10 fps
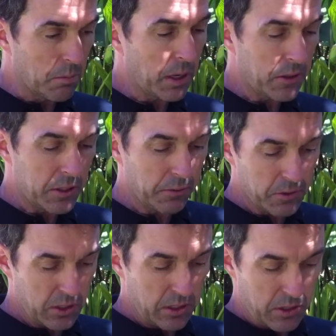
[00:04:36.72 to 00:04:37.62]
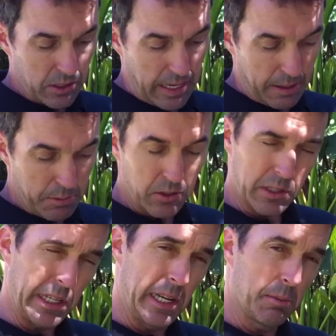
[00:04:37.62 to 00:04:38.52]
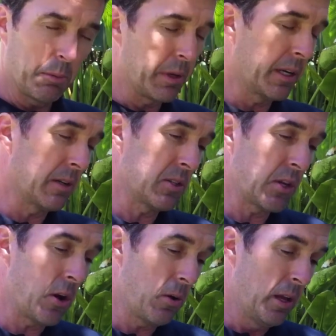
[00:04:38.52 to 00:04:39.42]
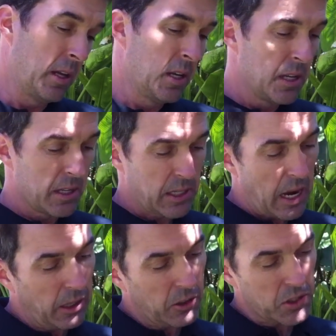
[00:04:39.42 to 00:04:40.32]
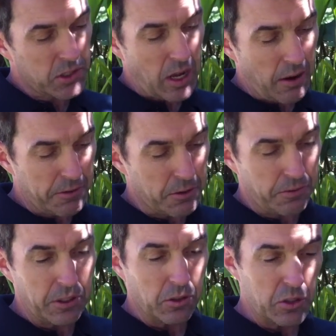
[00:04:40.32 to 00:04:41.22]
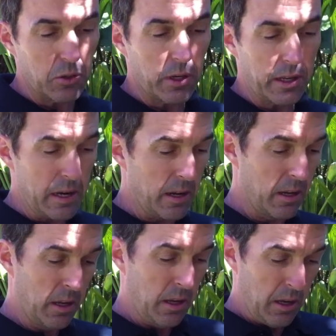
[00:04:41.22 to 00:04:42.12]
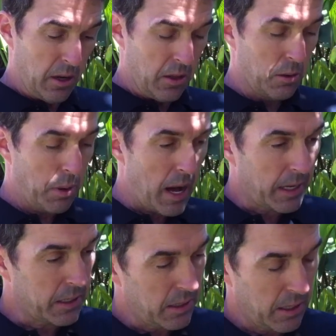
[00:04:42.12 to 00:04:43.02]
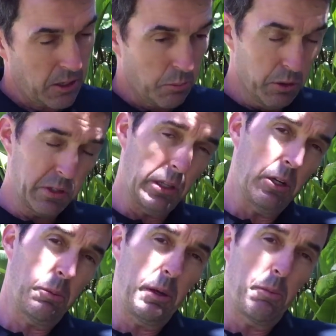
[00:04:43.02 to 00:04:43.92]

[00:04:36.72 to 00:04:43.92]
but the difference is the diamonds are a tiny bit bigger. So it's got a little softer feel to it. The pocket, you know, moves a little